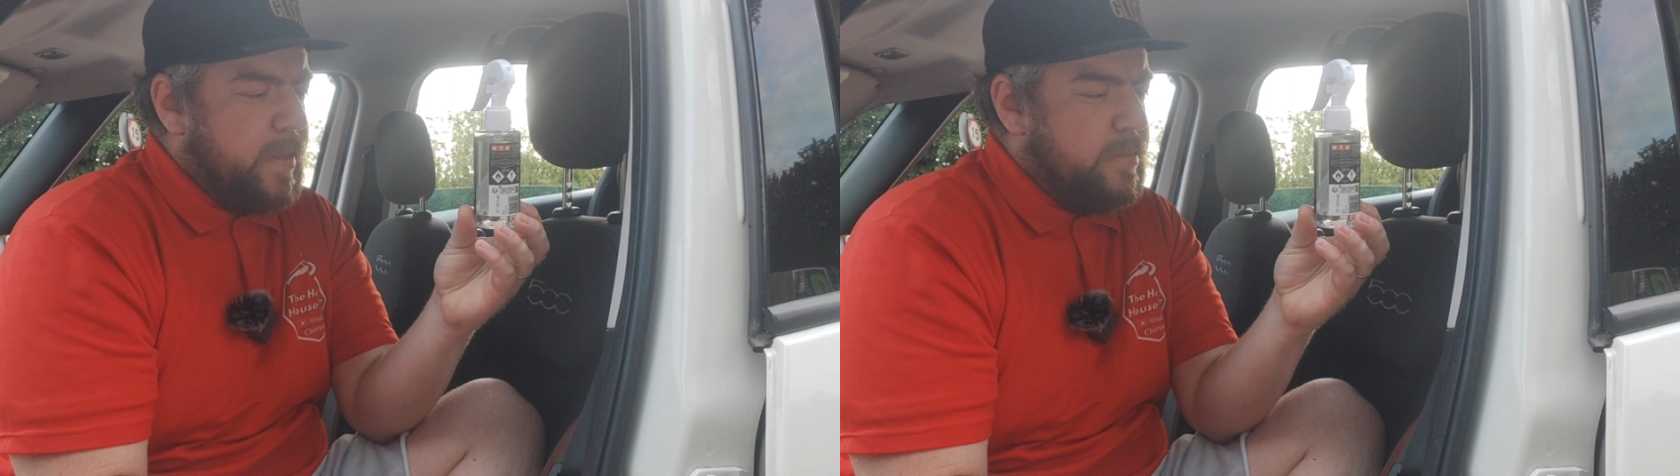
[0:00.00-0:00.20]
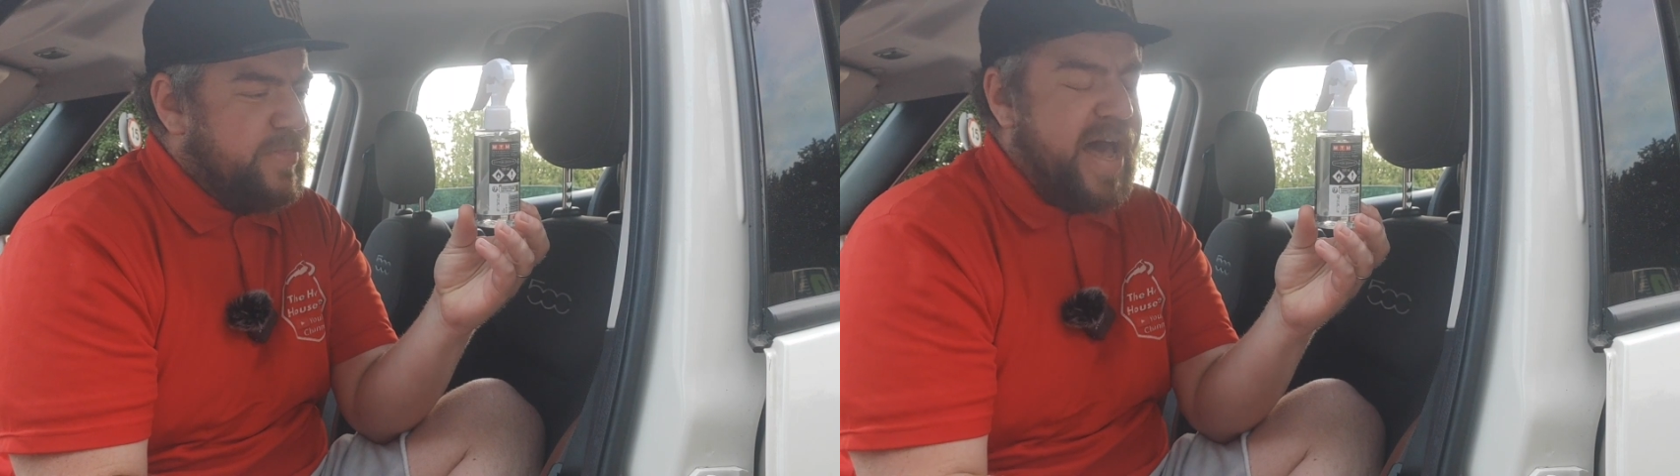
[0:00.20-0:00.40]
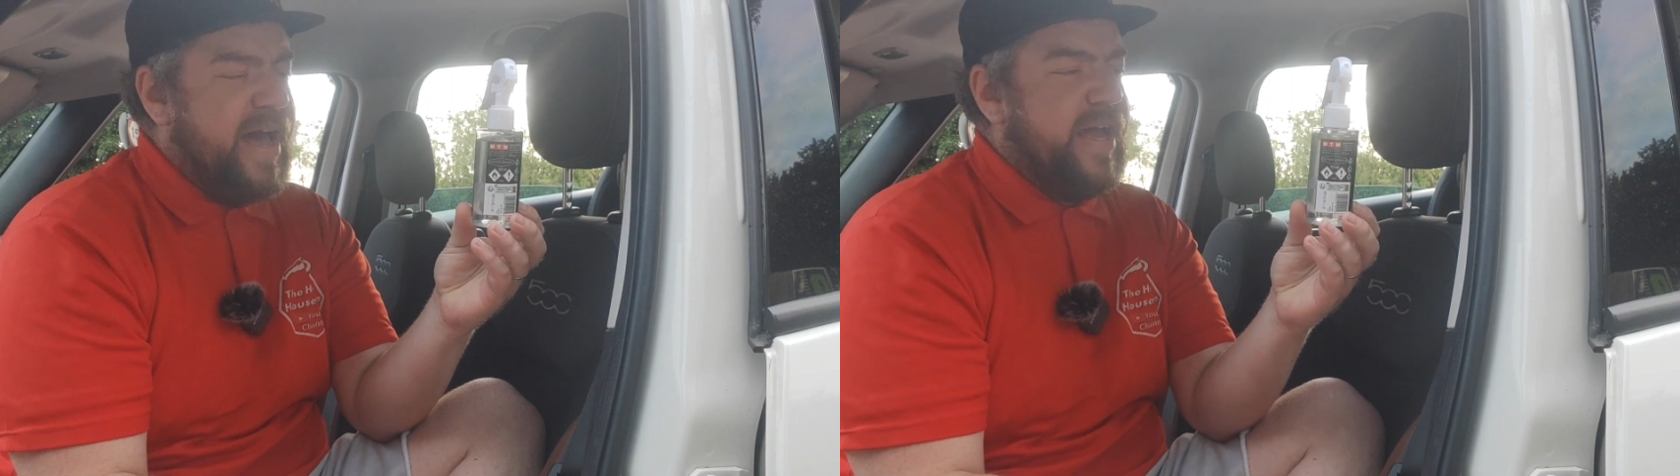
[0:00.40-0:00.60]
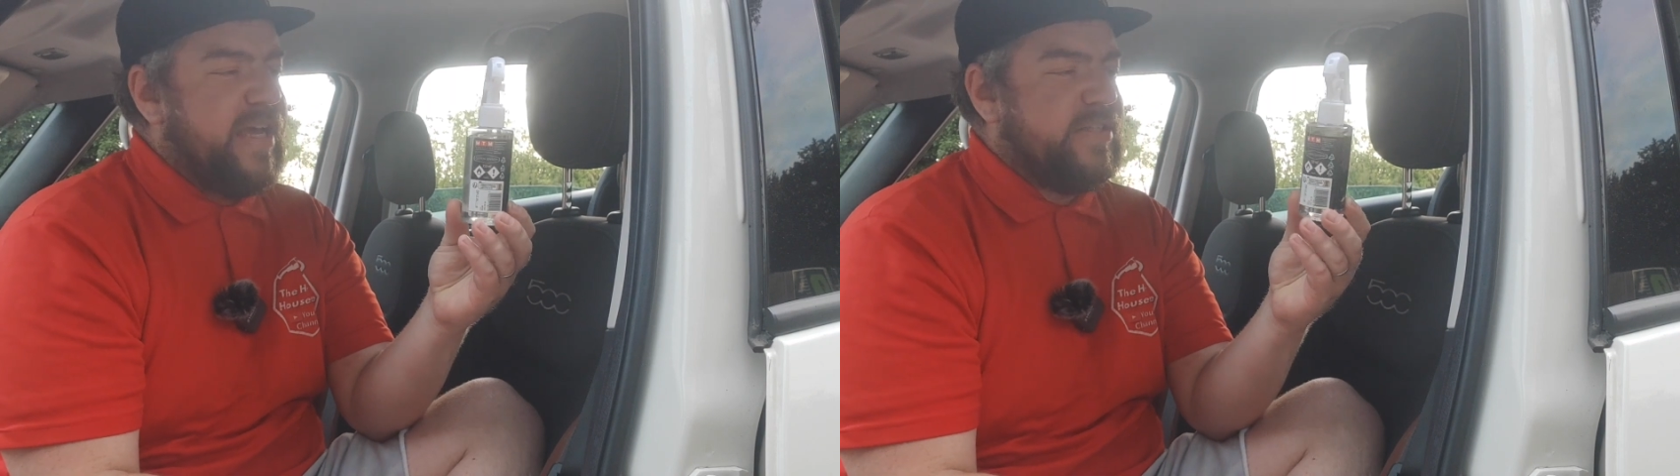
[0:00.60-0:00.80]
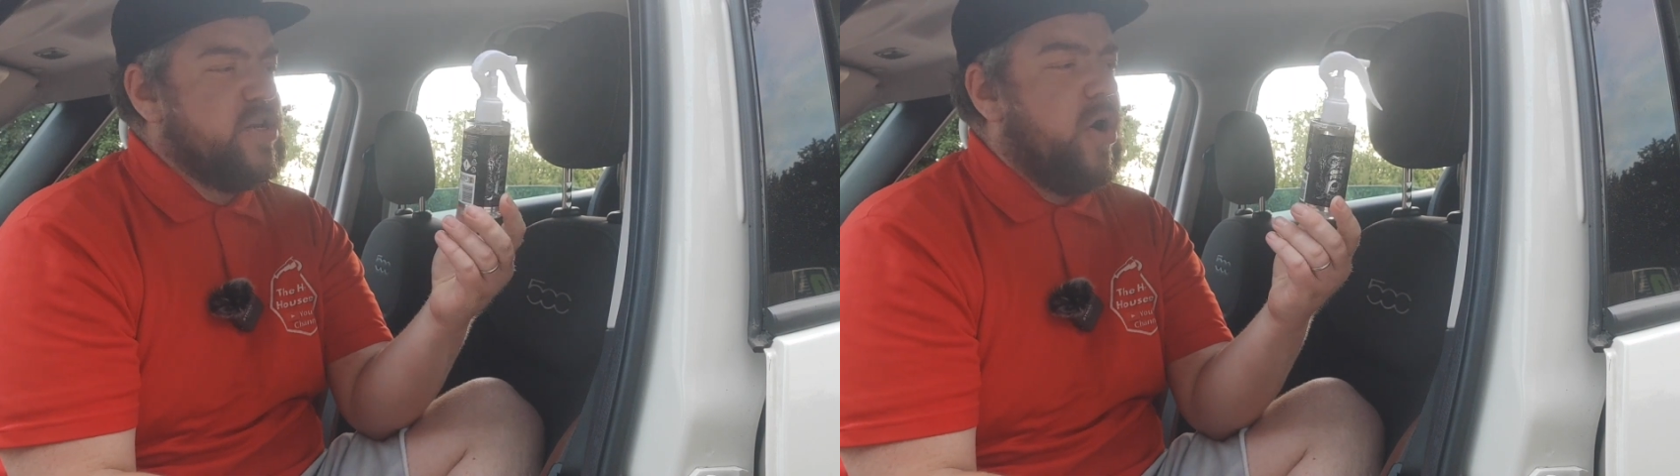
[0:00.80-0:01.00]
That
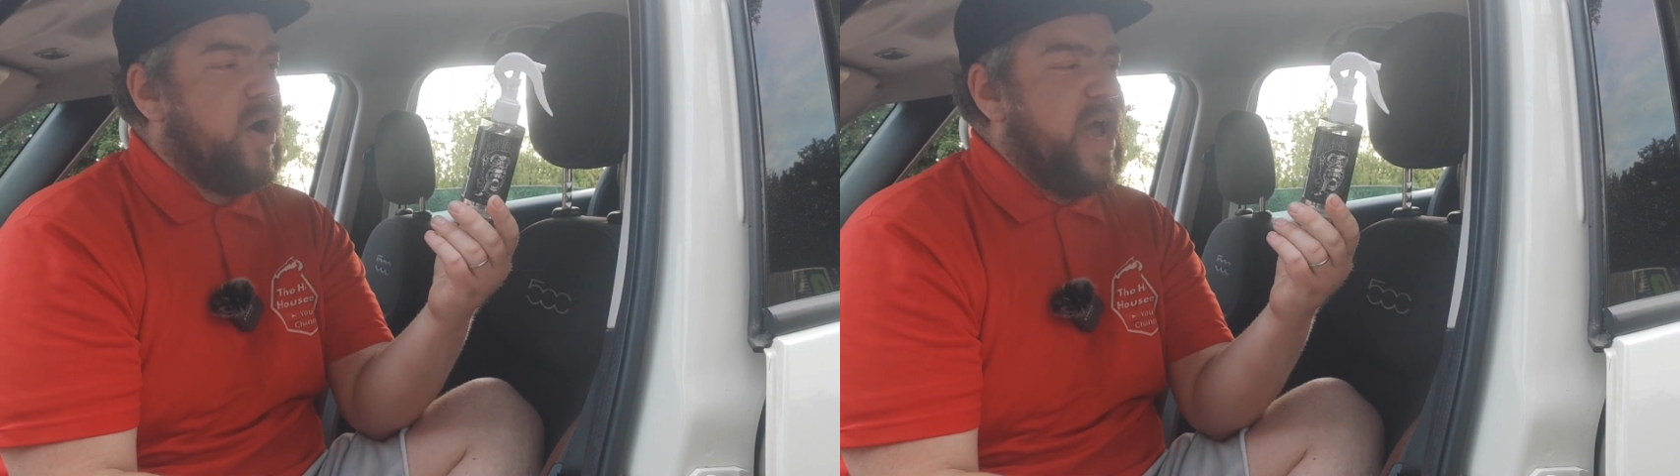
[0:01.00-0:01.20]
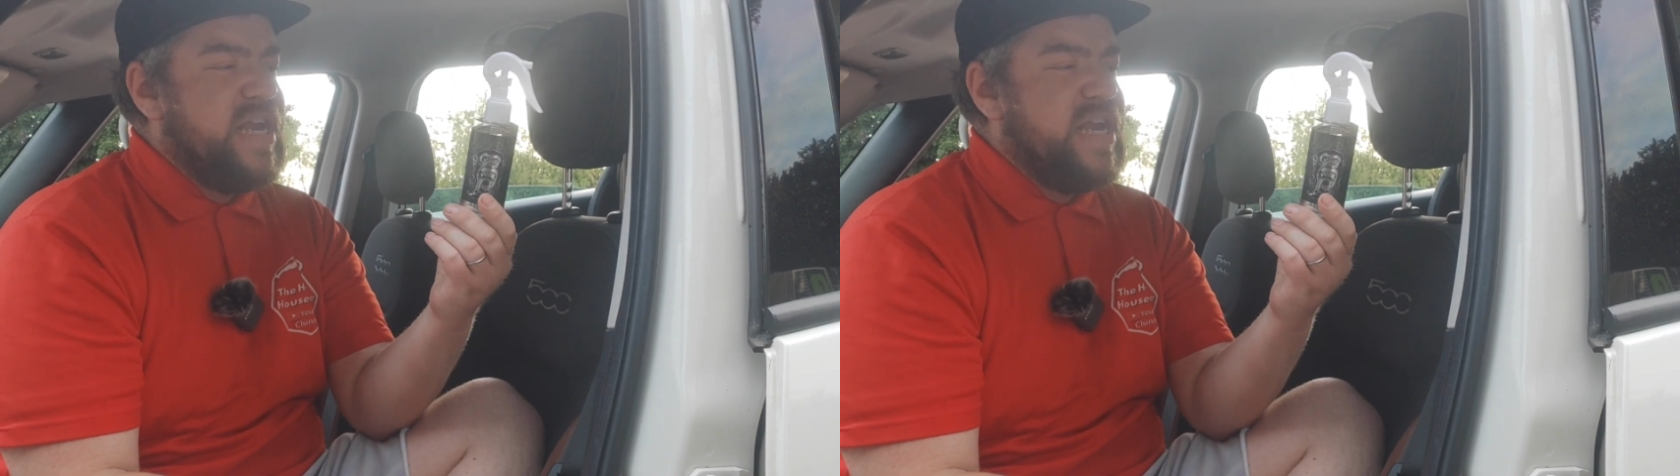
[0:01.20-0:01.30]
is not a